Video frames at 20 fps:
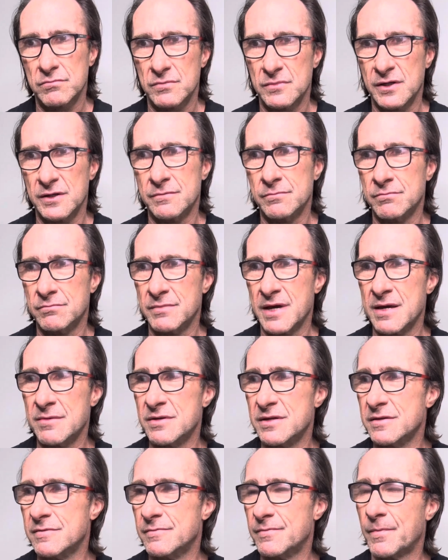and
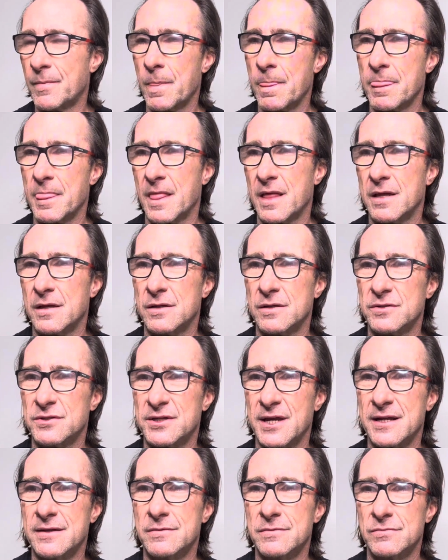maybe
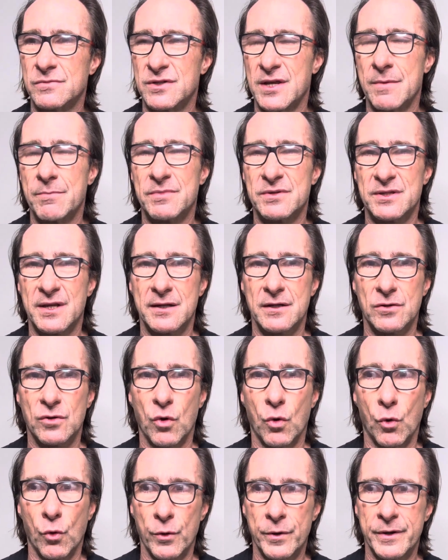10, 10%
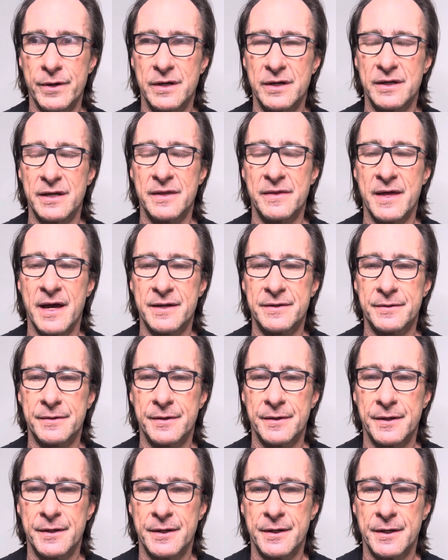corn in that.
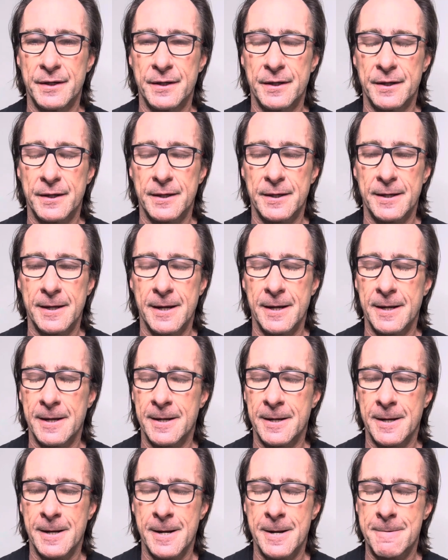
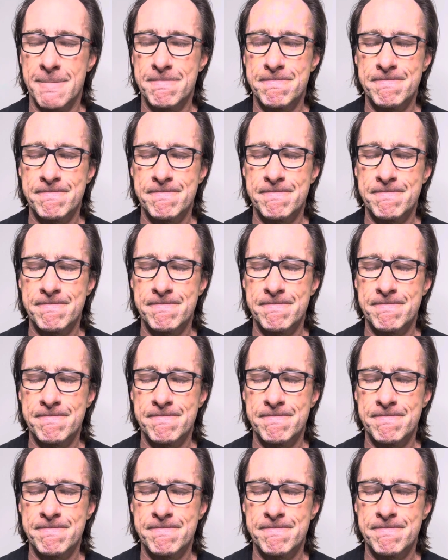Uh,